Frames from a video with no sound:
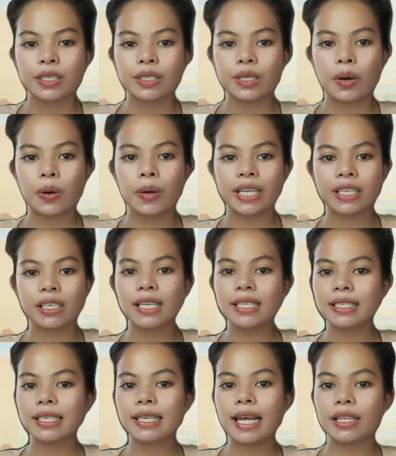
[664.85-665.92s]
So, in
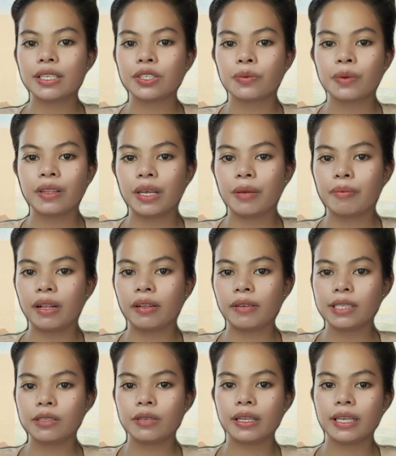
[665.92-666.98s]
consonance with the
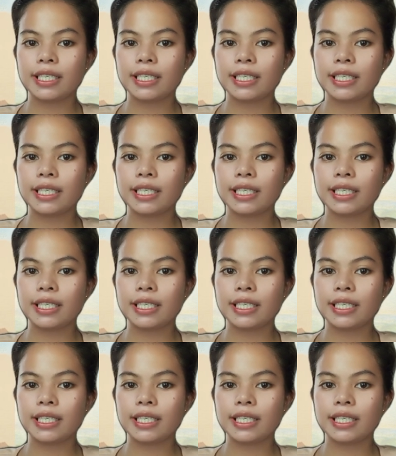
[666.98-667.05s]
bilingual